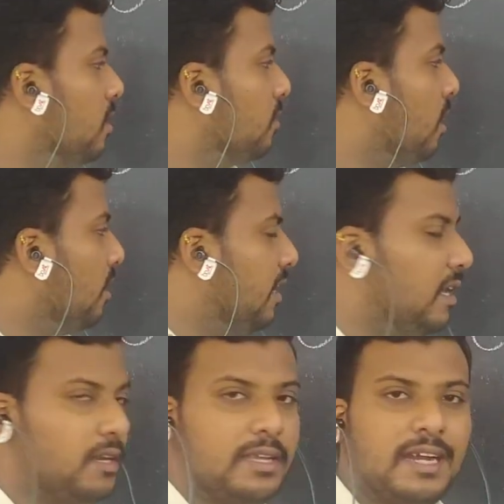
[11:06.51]
The
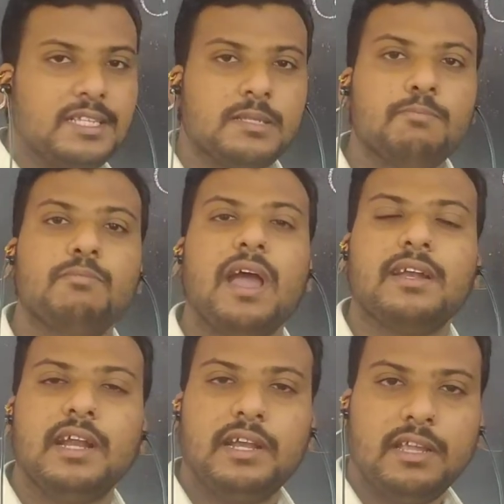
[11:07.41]
needle gets
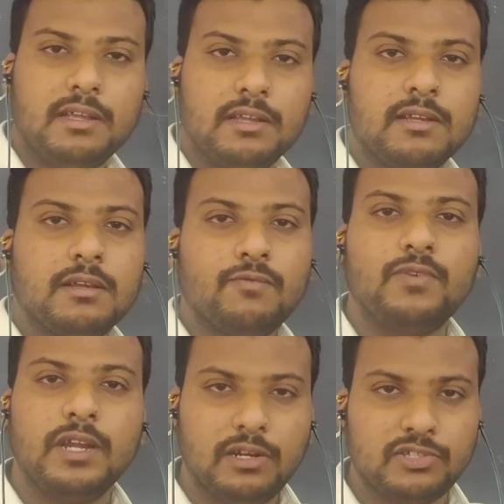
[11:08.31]
magnetic
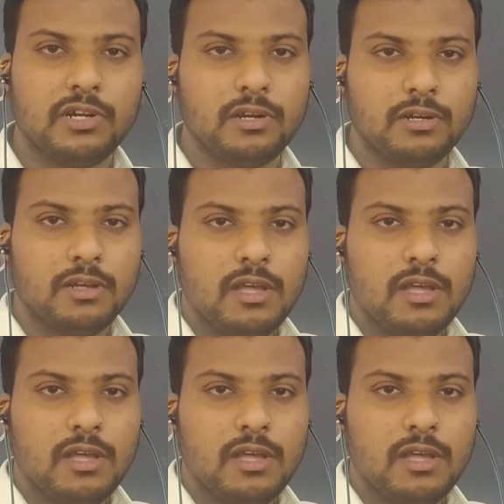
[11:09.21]
field, children.